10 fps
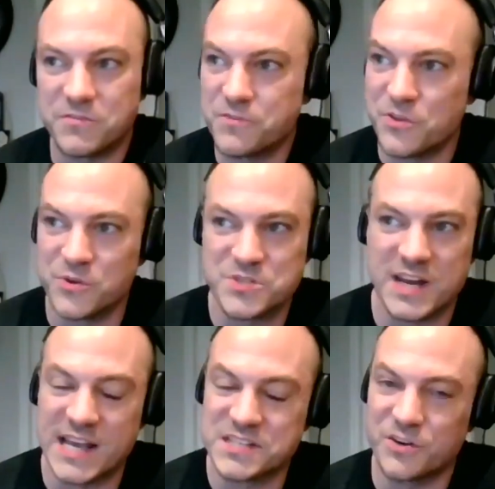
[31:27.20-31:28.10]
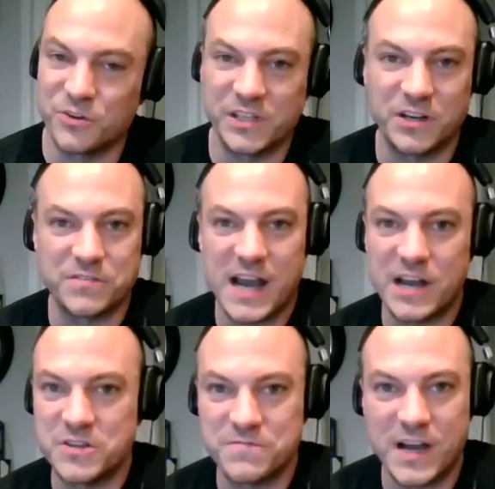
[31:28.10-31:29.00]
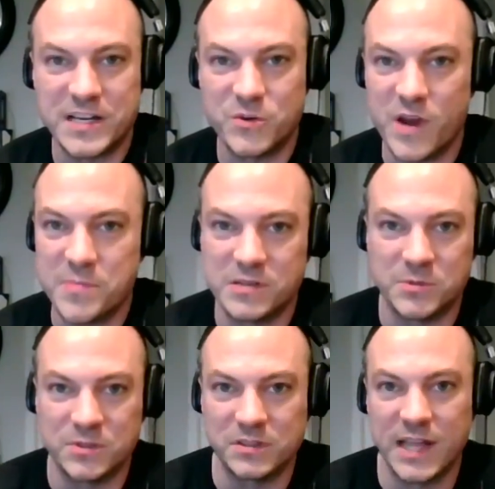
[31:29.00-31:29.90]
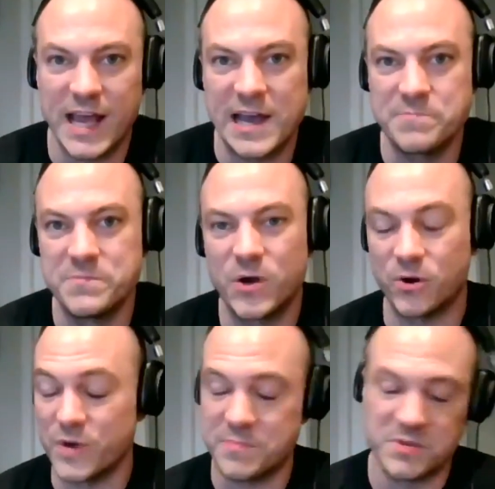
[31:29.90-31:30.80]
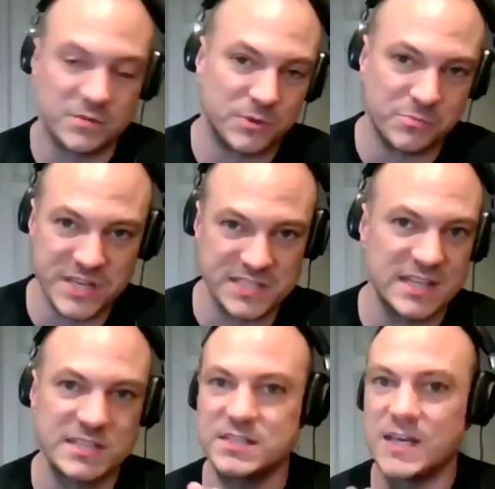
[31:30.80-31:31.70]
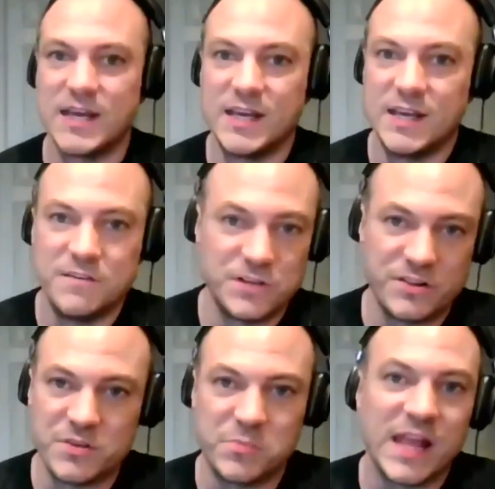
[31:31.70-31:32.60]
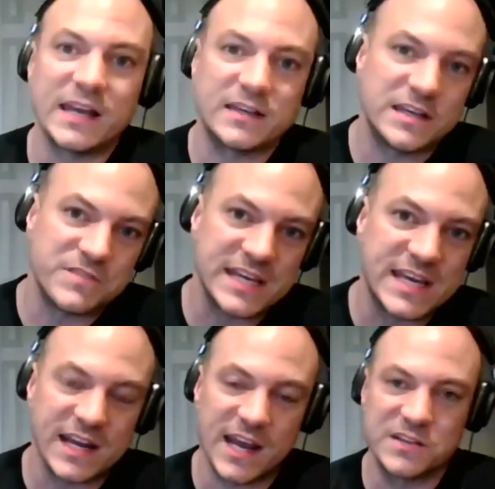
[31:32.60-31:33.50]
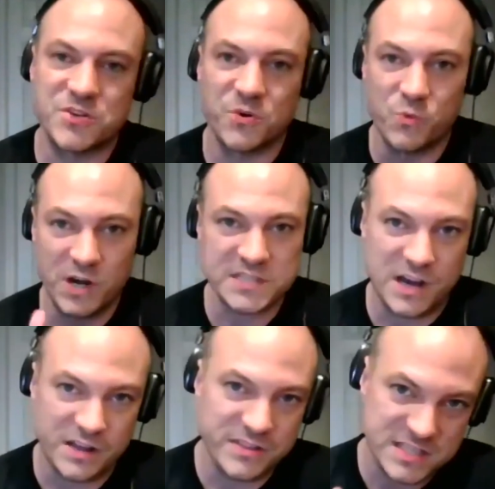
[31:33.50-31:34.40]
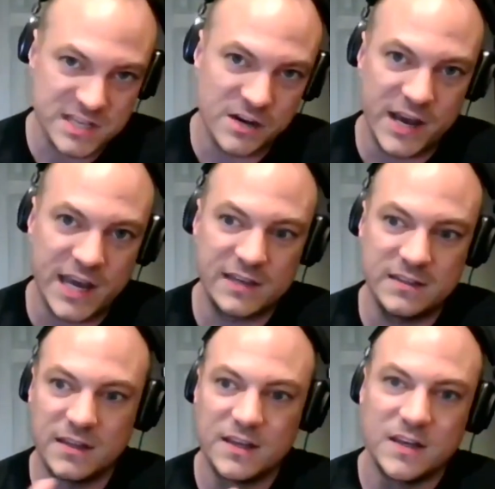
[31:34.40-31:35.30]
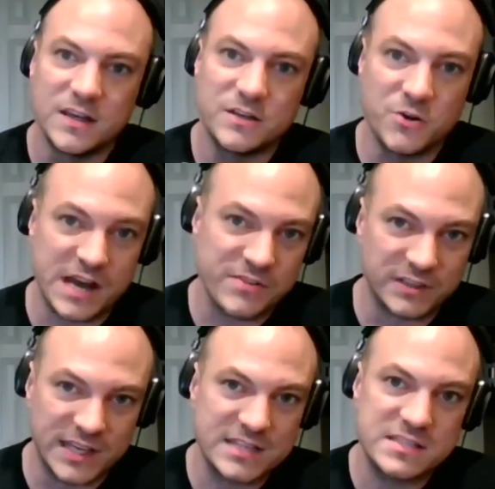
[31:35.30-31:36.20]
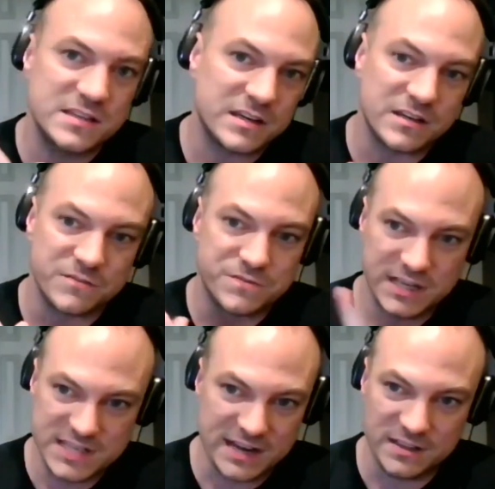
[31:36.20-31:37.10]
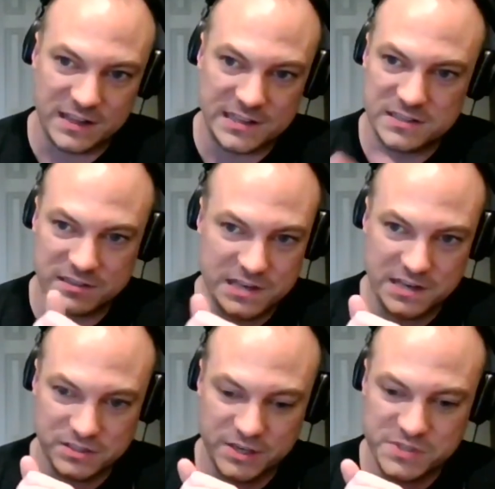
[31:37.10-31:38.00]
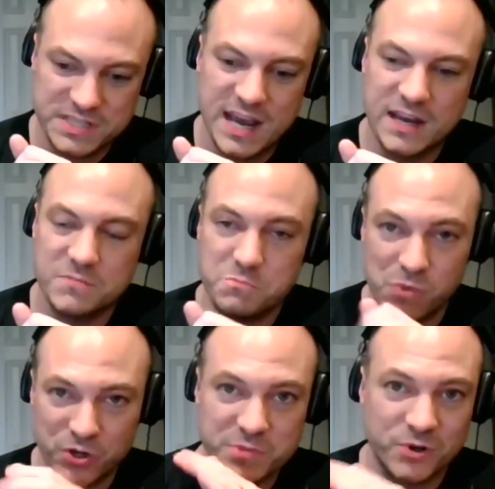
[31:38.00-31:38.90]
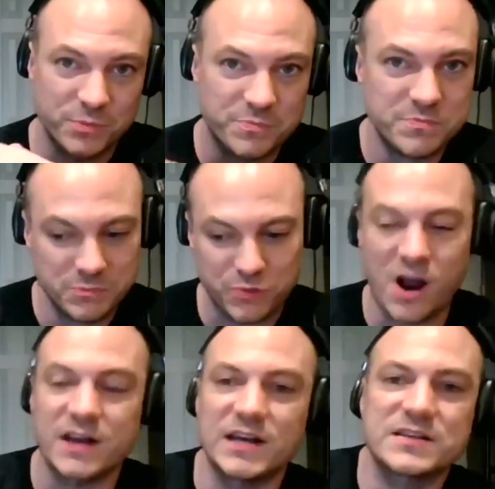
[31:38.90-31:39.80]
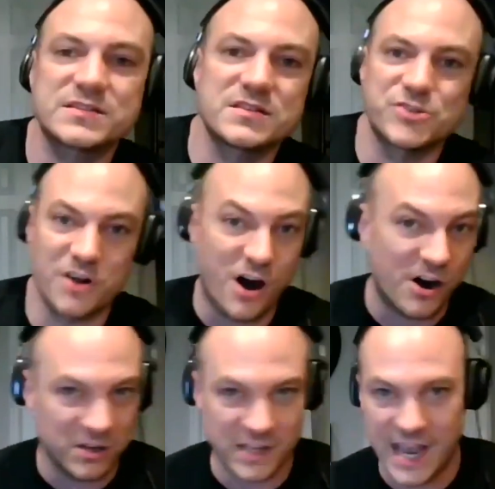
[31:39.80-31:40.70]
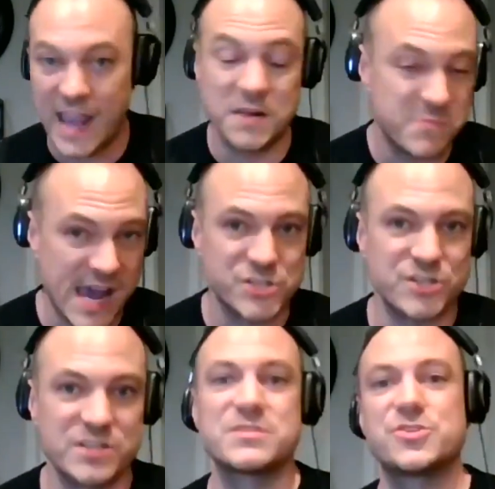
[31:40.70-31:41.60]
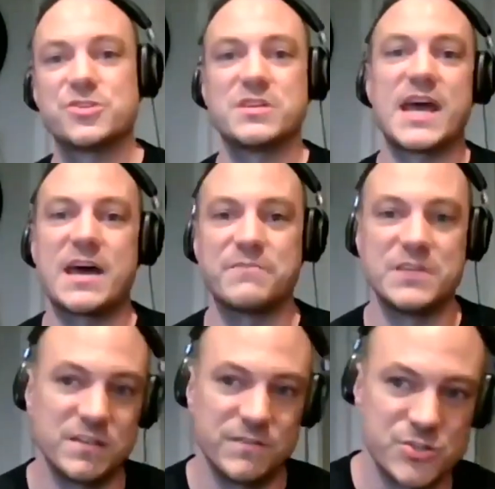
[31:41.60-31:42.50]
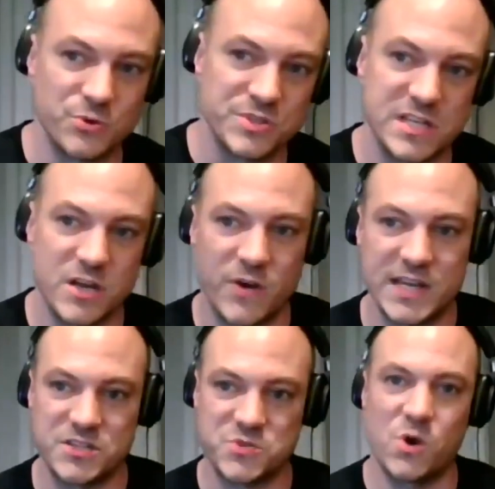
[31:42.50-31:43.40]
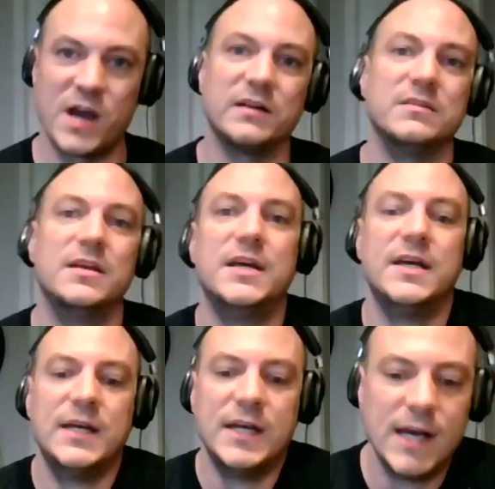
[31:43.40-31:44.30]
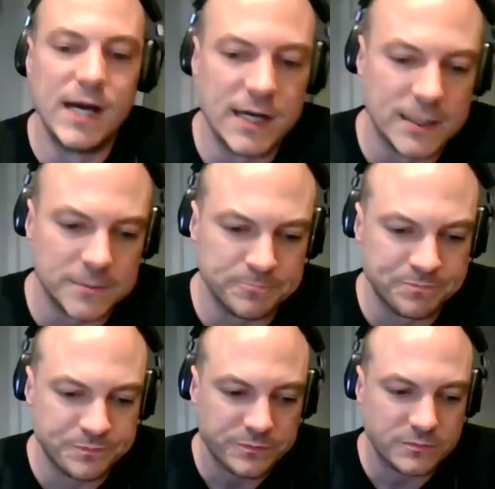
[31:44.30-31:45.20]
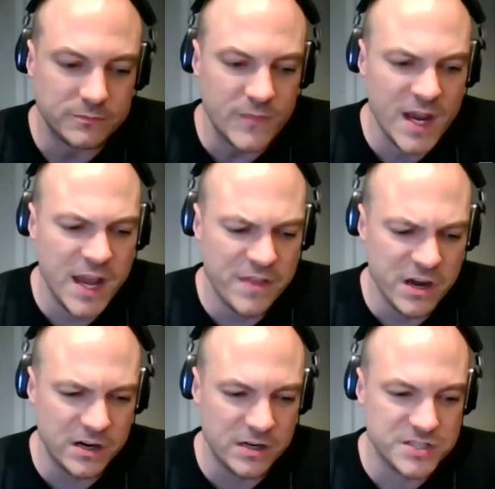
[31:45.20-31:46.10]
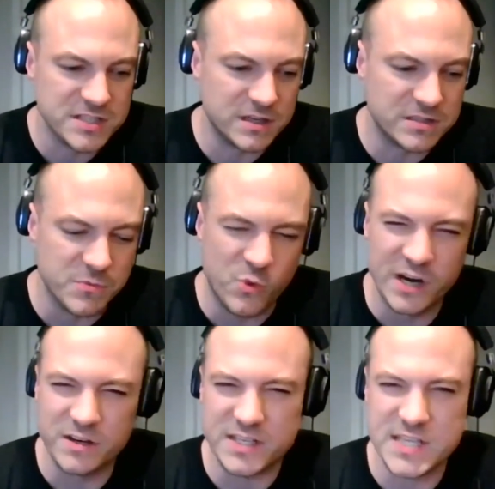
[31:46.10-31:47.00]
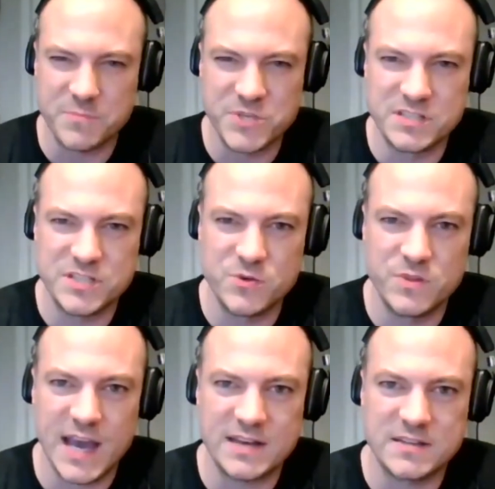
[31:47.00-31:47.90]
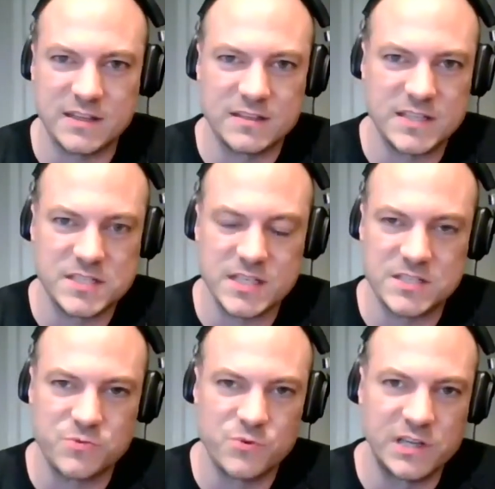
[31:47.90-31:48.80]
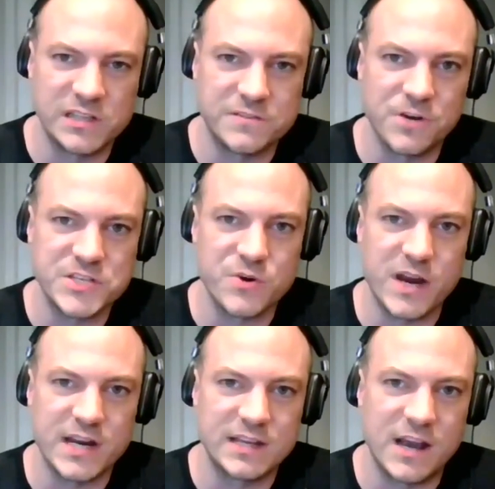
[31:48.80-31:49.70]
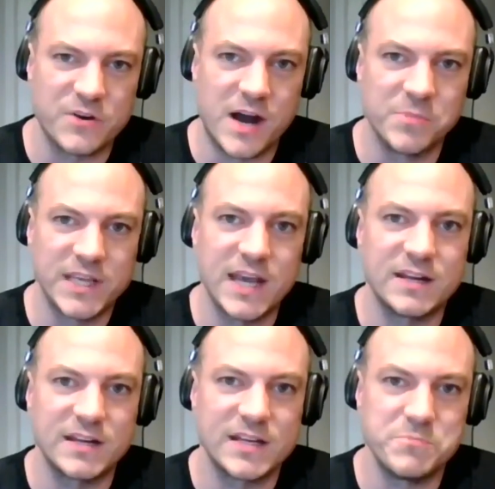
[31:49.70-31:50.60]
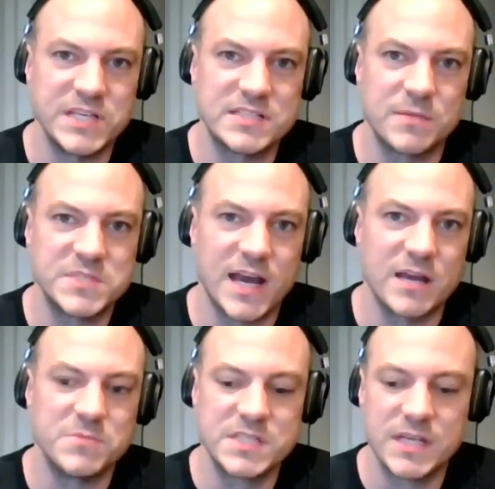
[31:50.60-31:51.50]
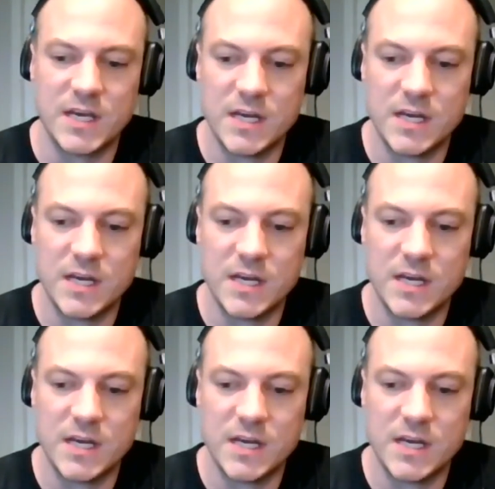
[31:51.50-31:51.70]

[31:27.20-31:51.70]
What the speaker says: for those that asked earlier of how you can find a reputable lab or a reputable business, fill in the blank. If they can't answer what's on the COA, go down the list of, exactly like Dr. Leah was saying, multiple products should all, and batches should have individual COAs as well. And there's some weird exceptions to that it's really frustrating how complicated it can be sometimes.